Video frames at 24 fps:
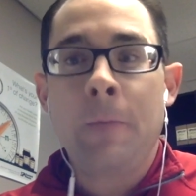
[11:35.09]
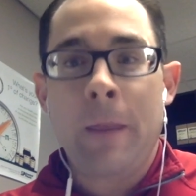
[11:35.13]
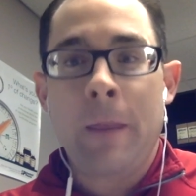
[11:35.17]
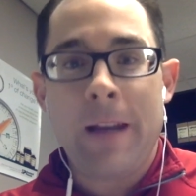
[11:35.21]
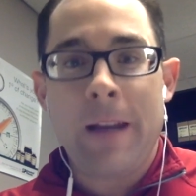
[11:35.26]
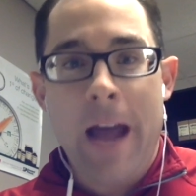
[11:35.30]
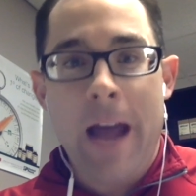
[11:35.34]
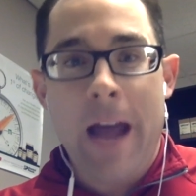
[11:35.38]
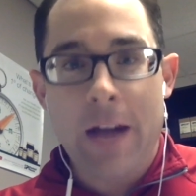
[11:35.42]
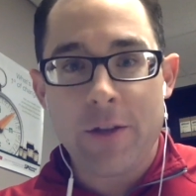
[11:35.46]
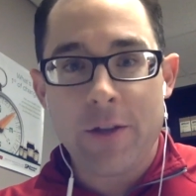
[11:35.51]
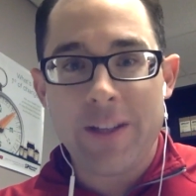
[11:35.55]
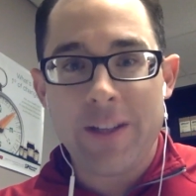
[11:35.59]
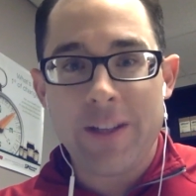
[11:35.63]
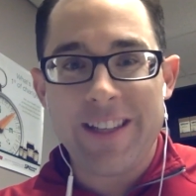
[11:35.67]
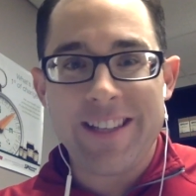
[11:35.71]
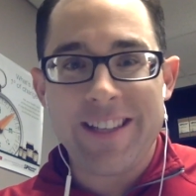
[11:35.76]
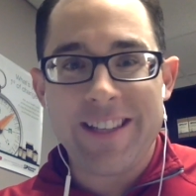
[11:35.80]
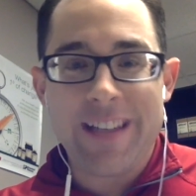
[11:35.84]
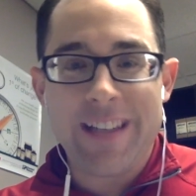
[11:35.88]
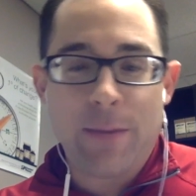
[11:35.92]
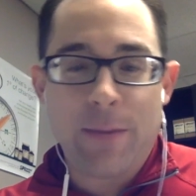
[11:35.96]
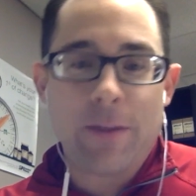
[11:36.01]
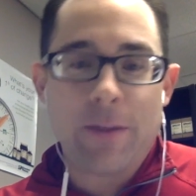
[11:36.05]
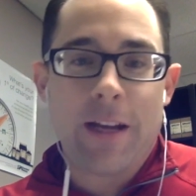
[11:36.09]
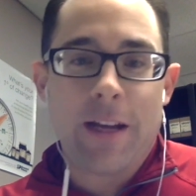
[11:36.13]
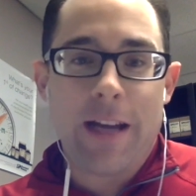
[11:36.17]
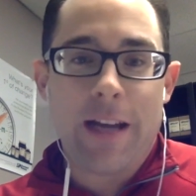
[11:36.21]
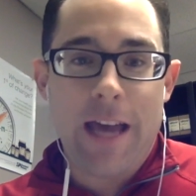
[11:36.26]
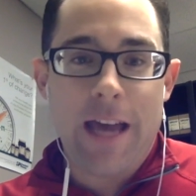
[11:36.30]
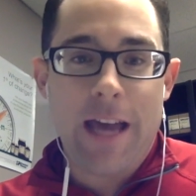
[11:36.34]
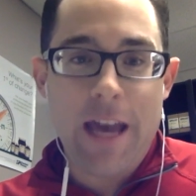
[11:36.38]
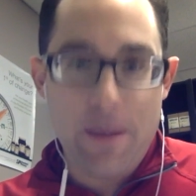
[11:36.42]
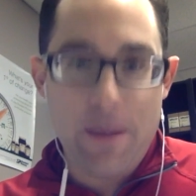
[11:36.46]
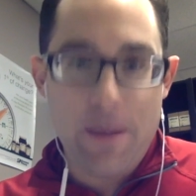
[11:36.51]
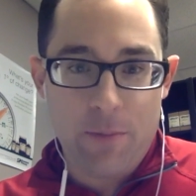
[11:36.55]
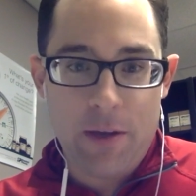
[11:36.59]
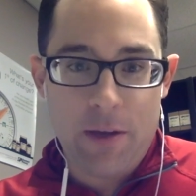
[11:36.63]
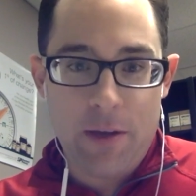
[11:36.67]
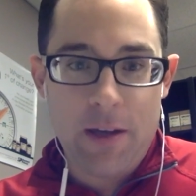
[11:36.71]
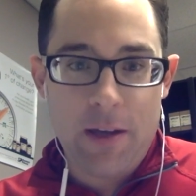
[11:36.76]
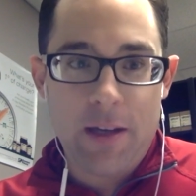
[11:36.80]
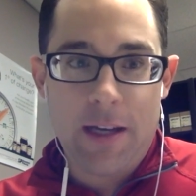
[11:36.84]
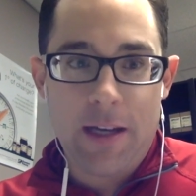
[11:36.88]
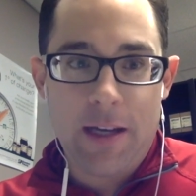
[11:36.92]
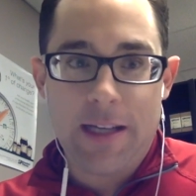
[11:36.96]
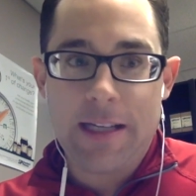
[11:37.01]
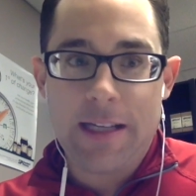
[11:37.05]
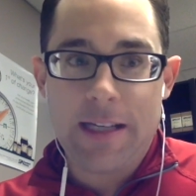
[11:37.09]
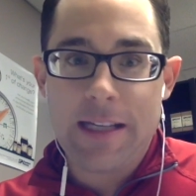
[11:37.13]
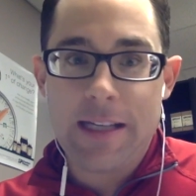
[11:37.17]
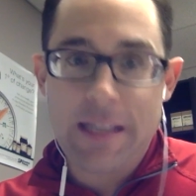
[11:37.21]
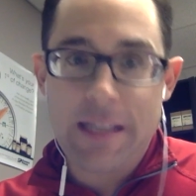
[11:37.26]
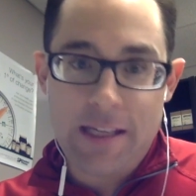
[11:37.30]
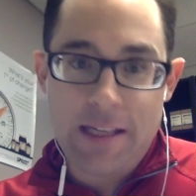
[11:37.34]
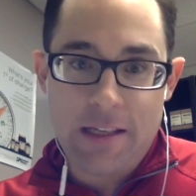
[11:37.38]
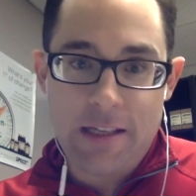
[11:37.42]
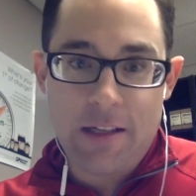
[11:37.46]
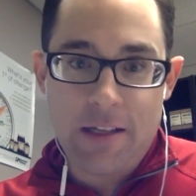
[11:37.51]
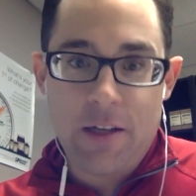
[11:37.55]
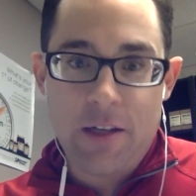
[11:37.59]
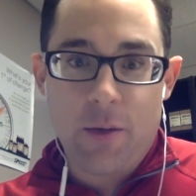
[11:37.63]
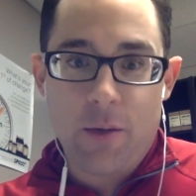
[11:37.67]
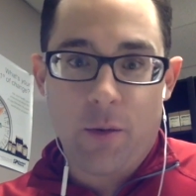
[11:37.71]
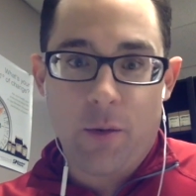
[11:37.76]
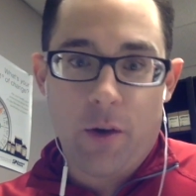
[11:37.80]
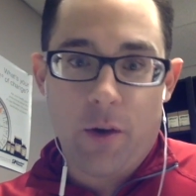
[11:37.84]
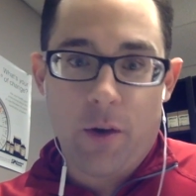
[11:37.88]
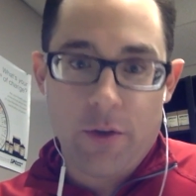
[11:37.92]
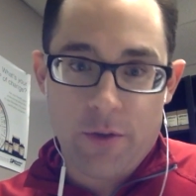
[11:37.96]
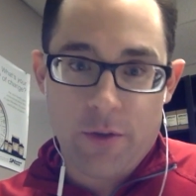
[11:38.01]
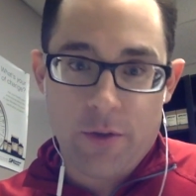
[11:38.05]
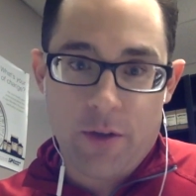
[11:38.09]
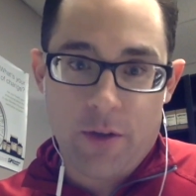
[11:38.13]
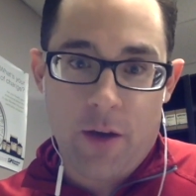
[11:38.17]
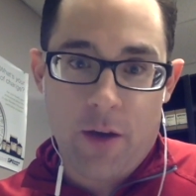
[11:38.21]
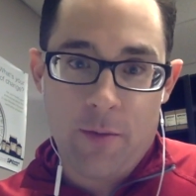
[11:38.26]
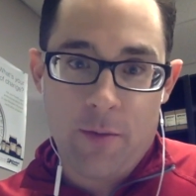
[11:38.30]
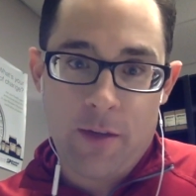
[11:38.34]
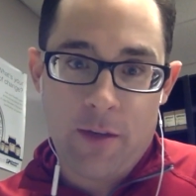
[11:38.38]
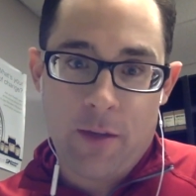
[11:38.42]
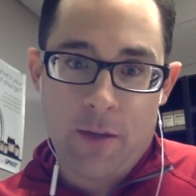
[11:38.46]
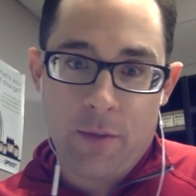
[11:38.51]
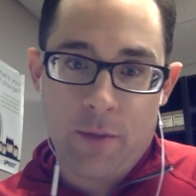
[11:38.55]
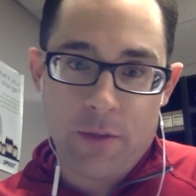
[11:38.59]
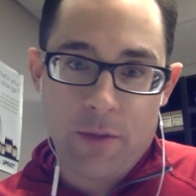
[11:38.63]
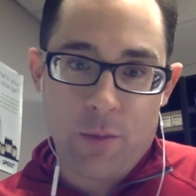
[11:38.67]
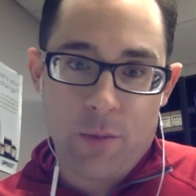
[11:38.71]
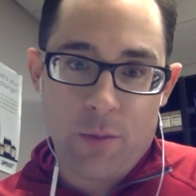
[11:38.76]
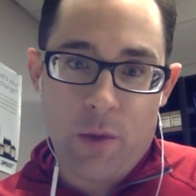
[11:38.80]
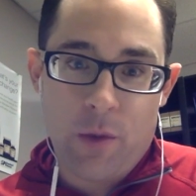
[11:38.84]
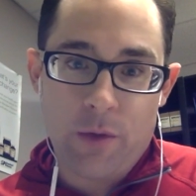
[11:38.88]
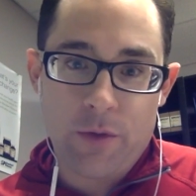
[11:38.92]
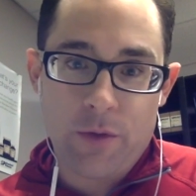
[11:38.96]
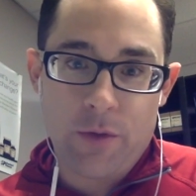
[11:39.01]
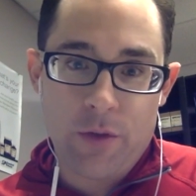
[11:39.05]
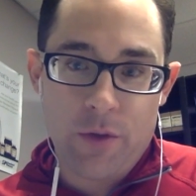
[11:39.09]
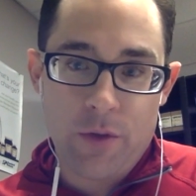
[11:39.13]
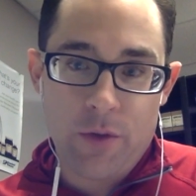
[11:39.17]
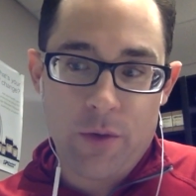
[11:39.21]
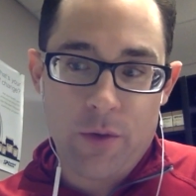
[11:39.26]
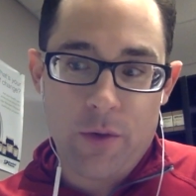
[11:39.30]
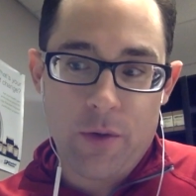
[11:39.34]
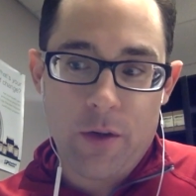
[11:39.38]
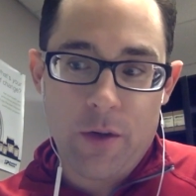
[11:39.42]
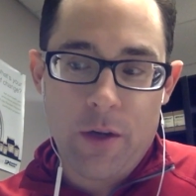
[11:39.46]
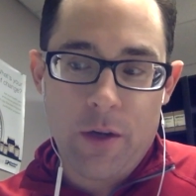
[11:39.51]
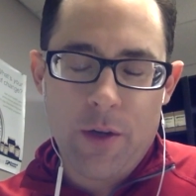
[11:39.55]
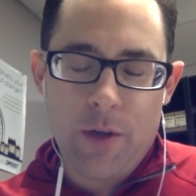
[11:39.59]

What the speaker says: and actually the same side hip and knee were also coming up as well too.